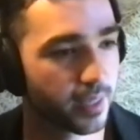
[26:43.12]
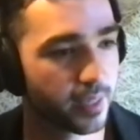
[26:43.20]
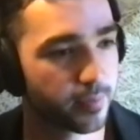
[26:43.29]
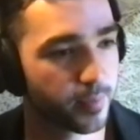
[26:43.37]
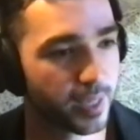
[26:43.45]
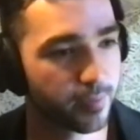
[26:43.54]

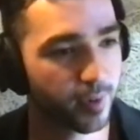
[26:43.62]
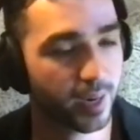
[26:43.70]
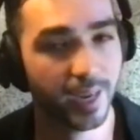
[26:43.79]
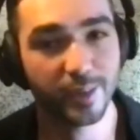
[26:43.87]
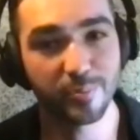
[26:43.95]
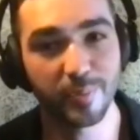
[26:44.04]
if
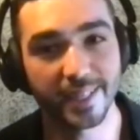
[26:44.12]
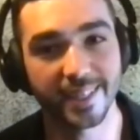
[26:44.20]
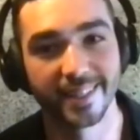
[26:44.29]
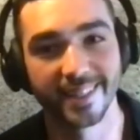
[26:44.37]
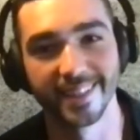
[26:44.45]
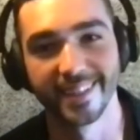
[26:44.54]
I had a
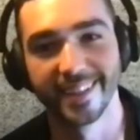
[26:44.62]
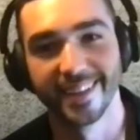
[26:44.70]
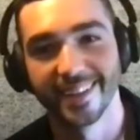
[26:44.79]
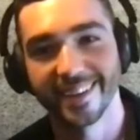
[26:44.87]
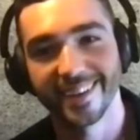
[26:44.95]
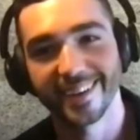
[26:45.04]
big
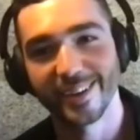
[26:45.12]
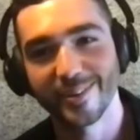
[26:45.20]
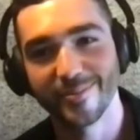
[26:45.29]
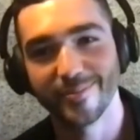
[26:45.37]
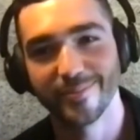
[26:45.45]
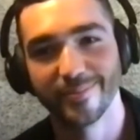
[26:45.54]

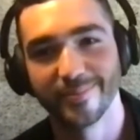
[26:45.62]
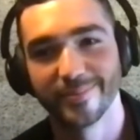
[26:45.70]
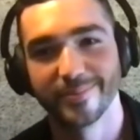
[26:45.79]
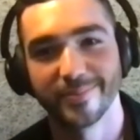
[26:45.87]
carbon